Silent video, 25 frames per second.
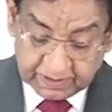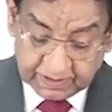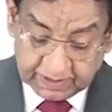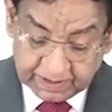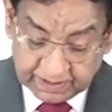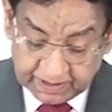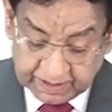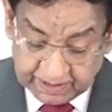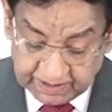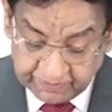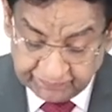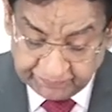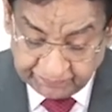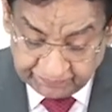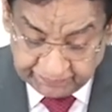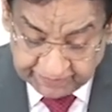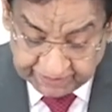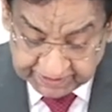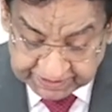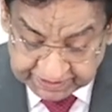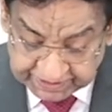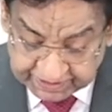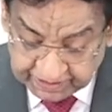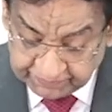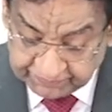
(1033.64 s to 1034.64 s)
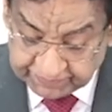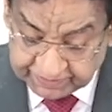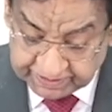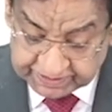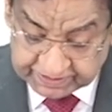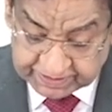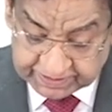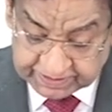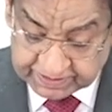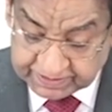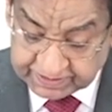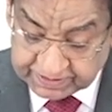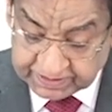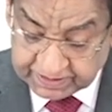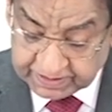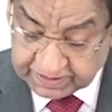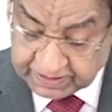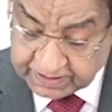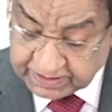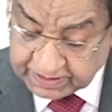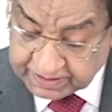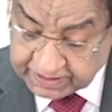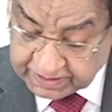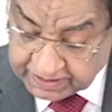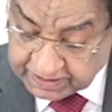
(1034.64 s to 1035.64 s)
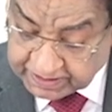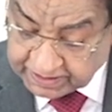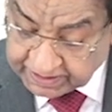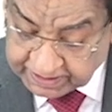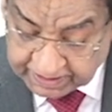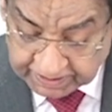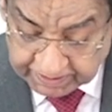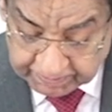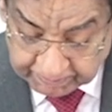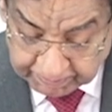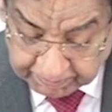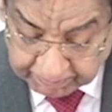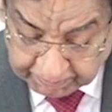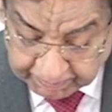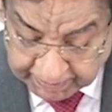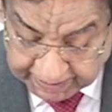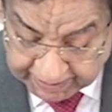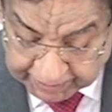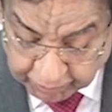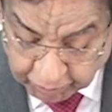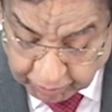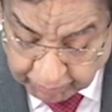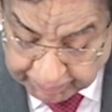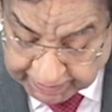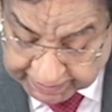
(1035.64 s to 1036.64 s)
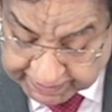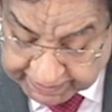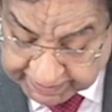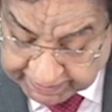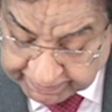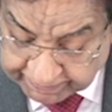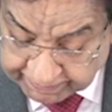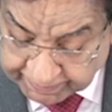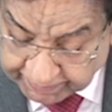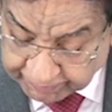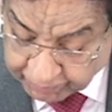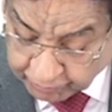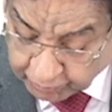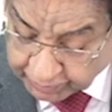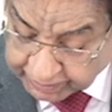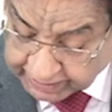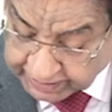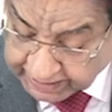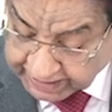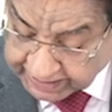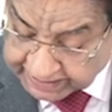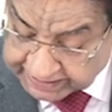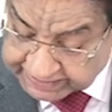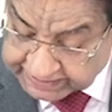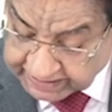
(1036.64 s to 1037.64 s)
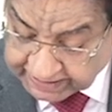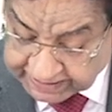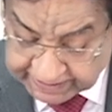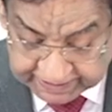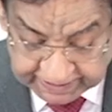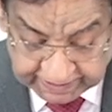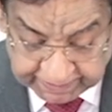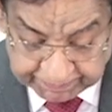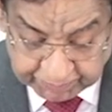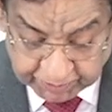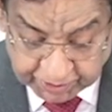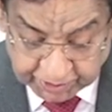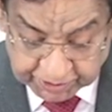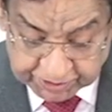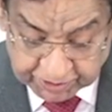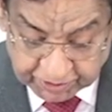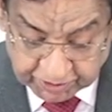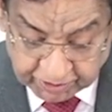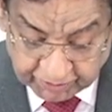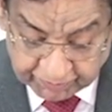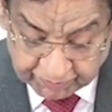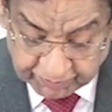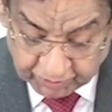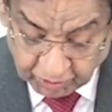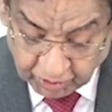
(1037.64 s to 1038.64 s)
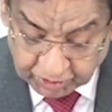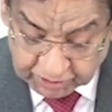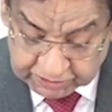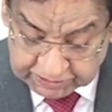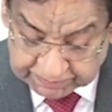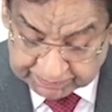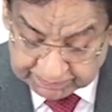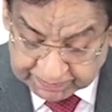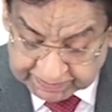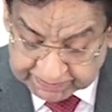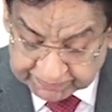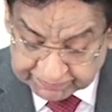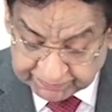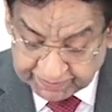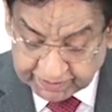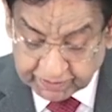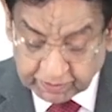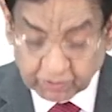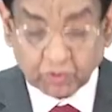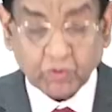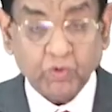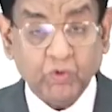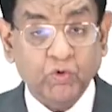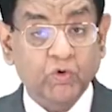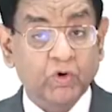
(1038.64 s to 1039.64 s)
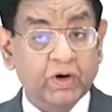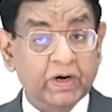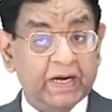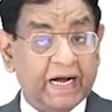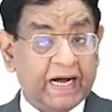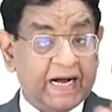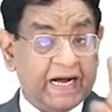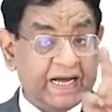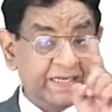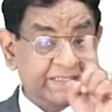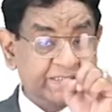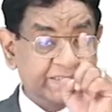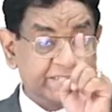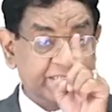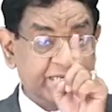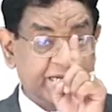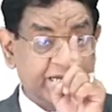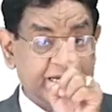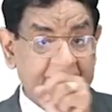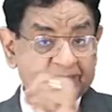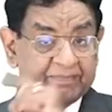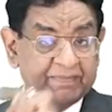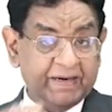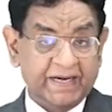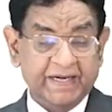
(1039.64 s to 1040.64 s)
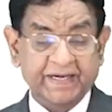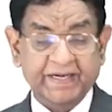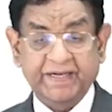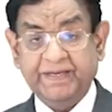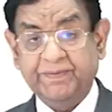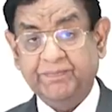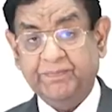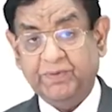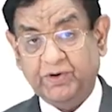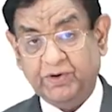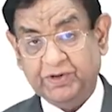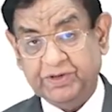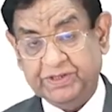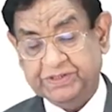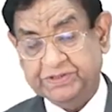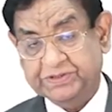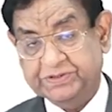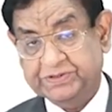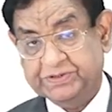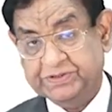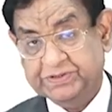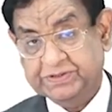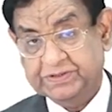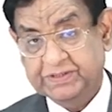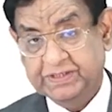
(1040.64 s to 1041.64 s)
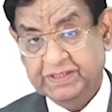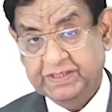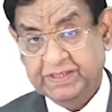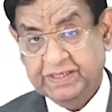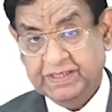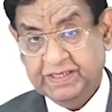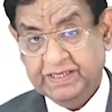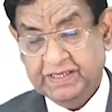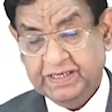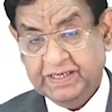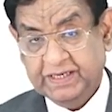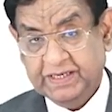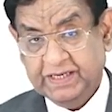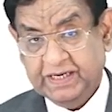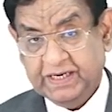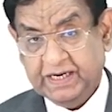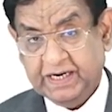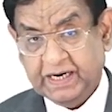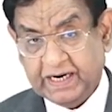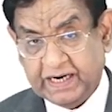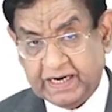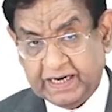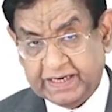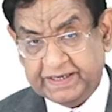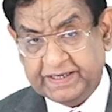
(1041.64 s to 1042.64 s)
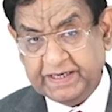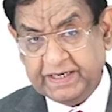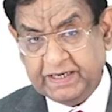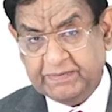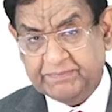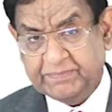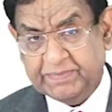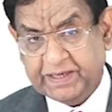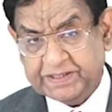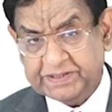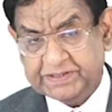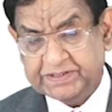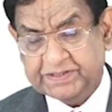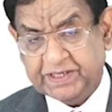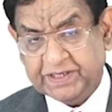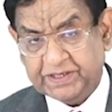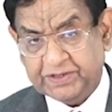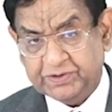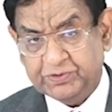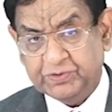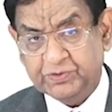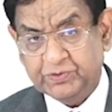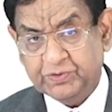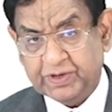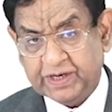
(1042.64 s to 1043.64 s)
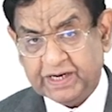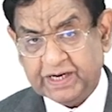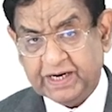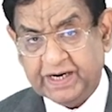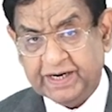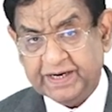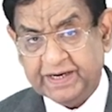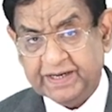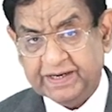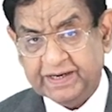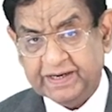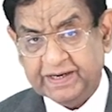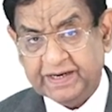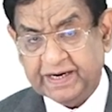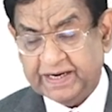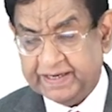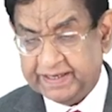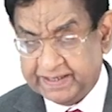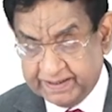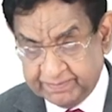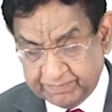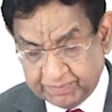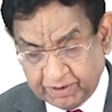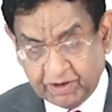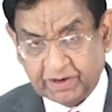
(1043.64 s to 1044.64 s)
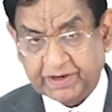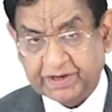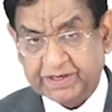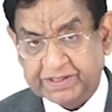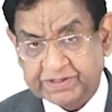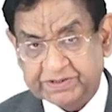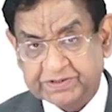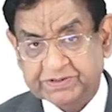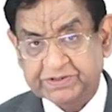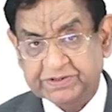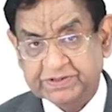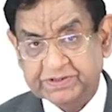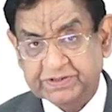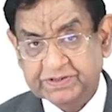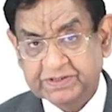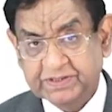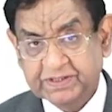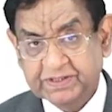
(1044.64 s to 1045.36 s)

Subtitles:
Infection with Mycobacterium pneumonia result in production of non-specific cold IgM antibodies. I did mention to you regarding antibodies,